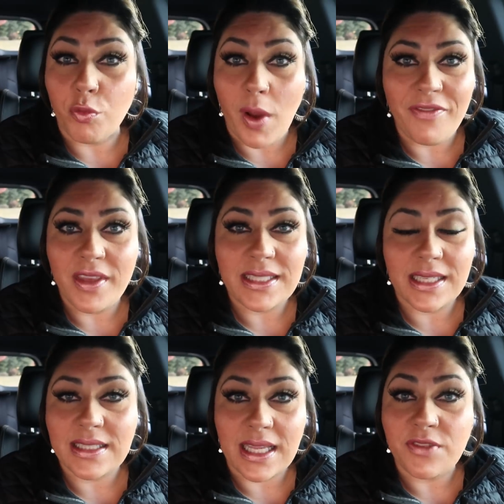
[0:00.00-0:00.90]
thriving,
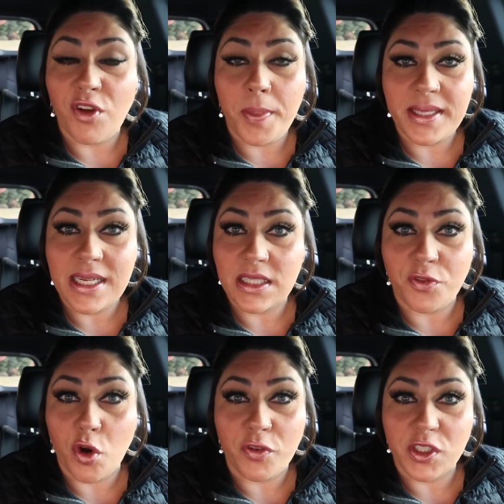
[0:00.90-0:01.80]
successful
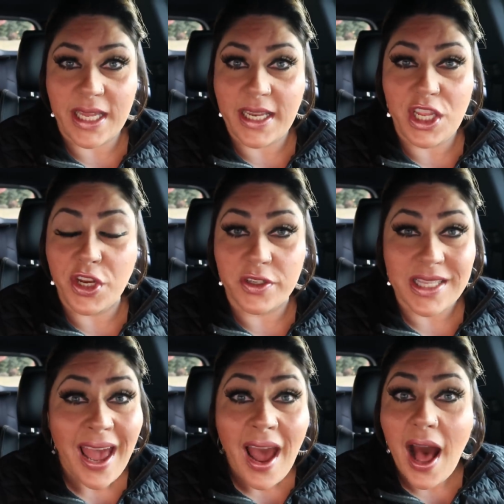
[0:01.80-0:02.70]
business for over 10
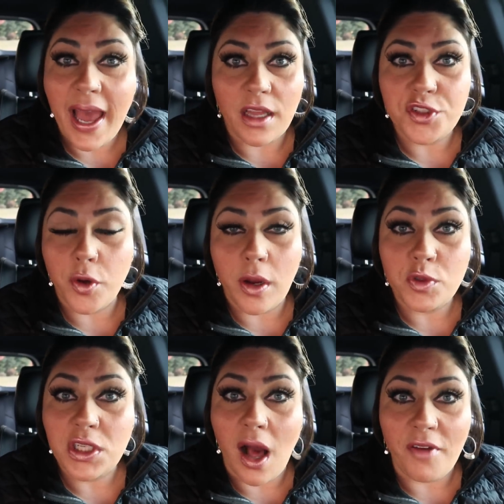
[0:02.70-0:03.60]
years. I also
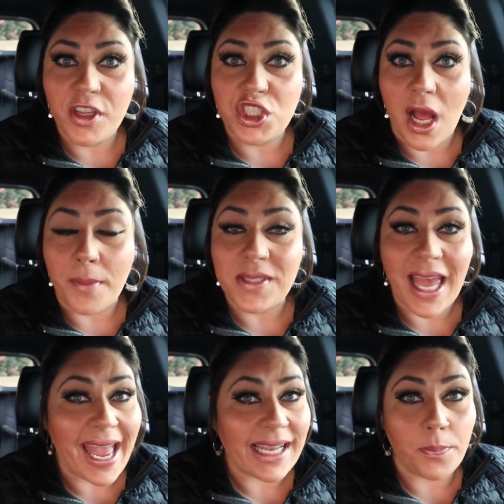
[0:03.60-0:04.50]
owned coffee
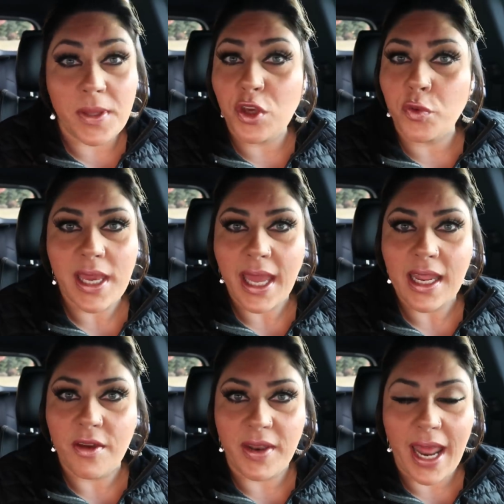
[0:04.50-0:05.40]
shops. I had to be
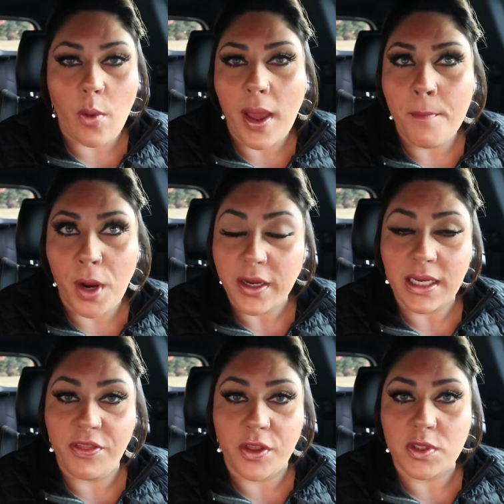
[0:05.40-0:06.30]
creative and how I
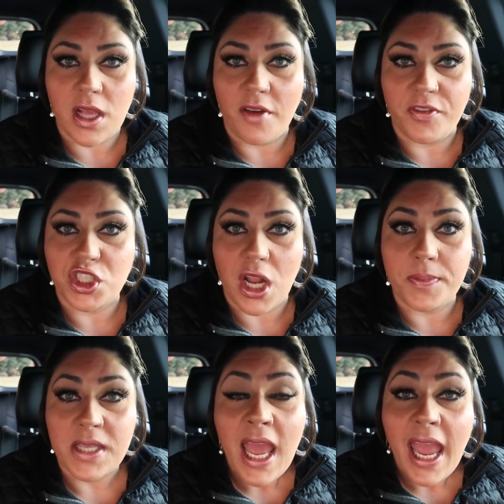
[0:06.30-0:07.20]
marketed those coffee
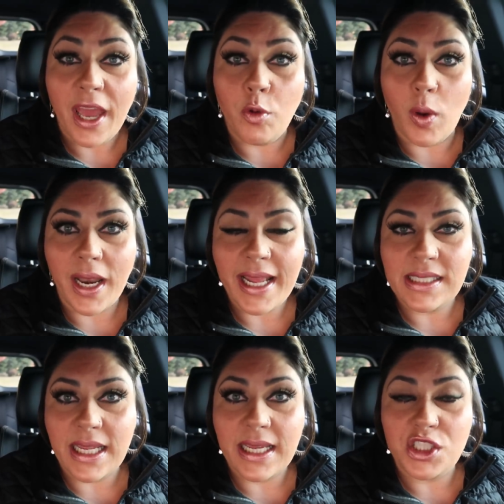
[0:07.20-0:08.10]
shops and what
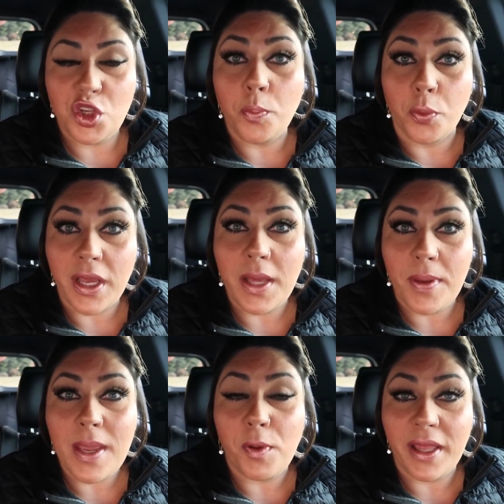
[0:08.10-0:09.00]
I did to
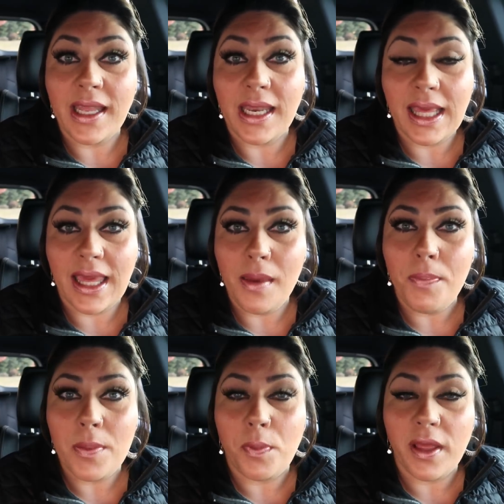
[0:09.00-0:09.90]
bring people in and
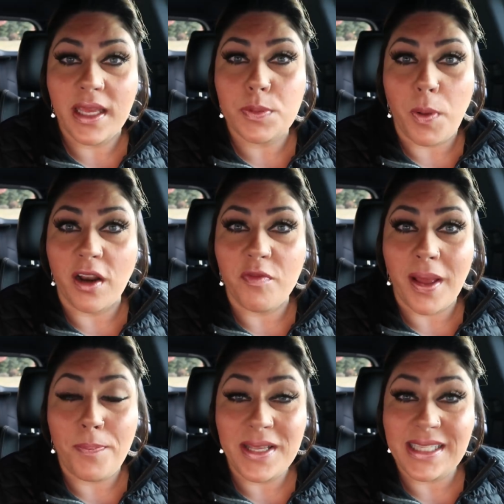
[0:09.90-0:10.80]
keep people is part of
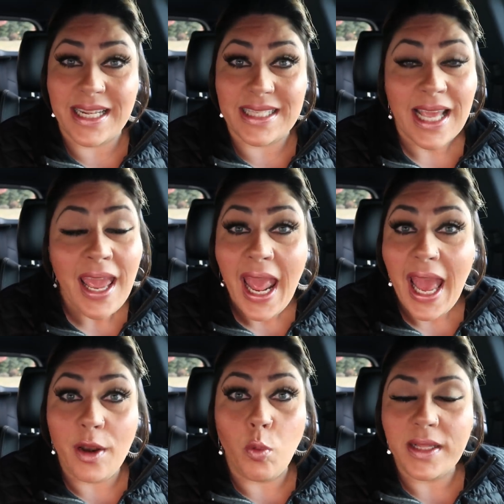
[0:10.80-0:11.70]
my business.
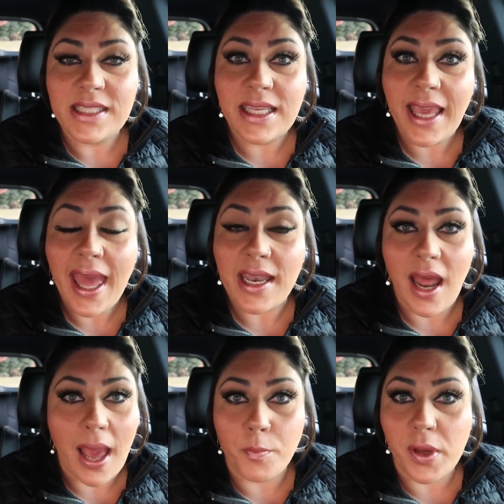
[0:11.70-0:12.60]
And once
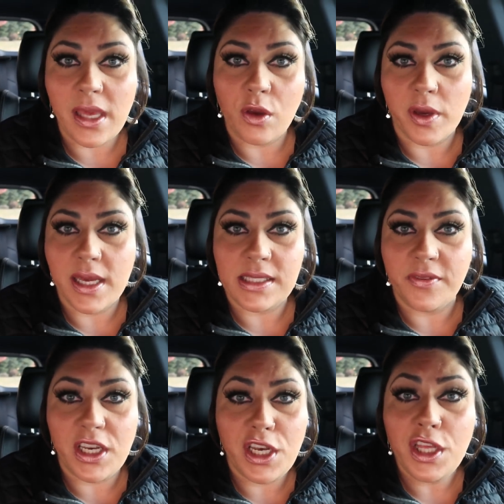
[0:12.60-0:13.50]
again, I'm bringing
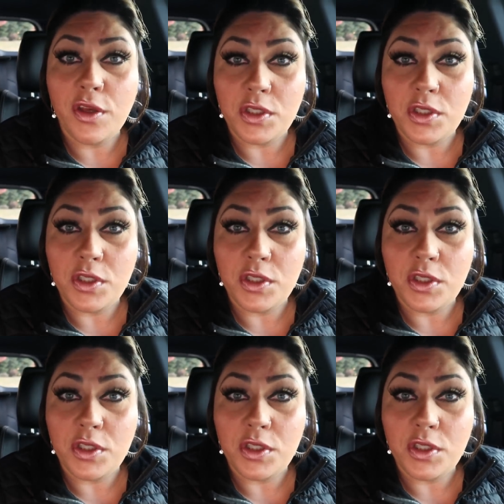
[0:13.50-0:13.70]
creativity to